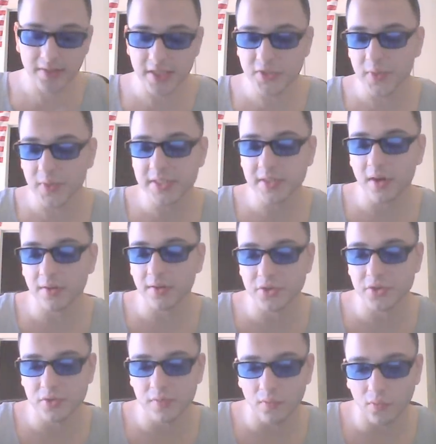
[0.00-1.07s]
this one's called
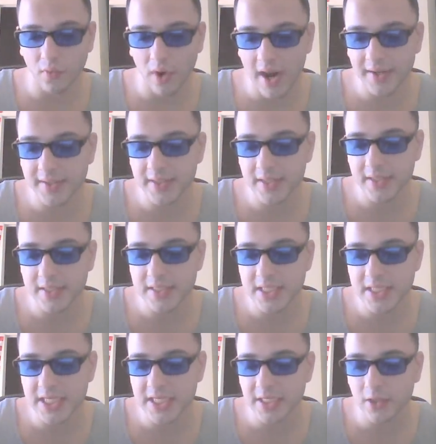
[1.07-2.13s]
Ron
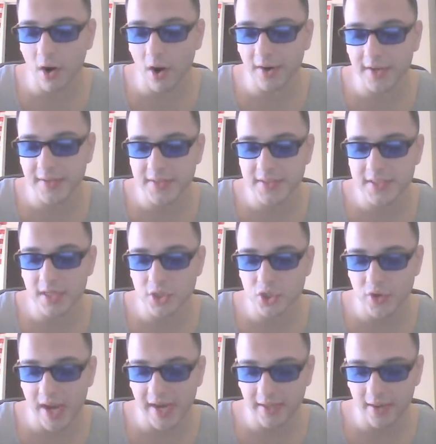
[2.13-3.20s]
Tea Gardens
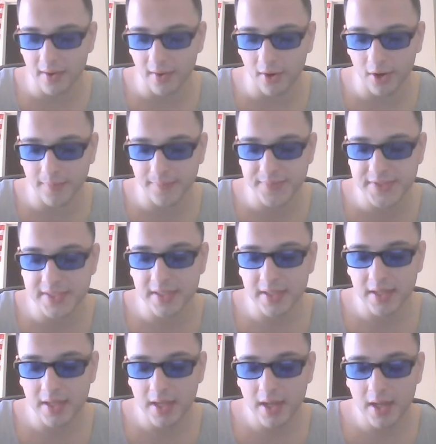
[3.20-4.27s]
Dragon Herbs
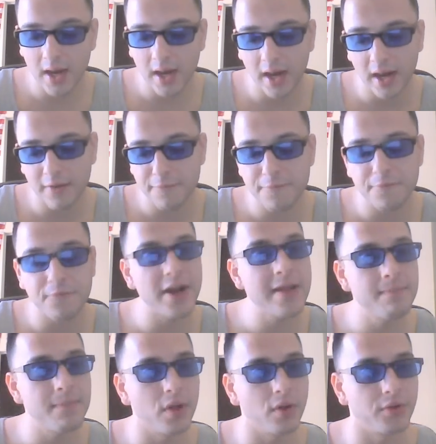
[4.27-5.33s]

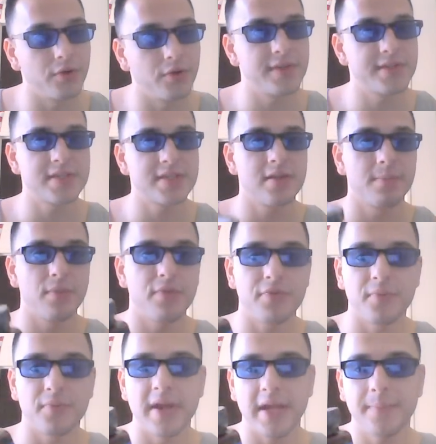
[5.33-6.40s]
Frame Builder. This is number
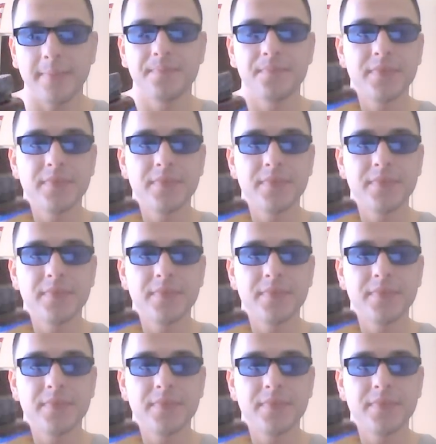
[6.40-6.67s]
3.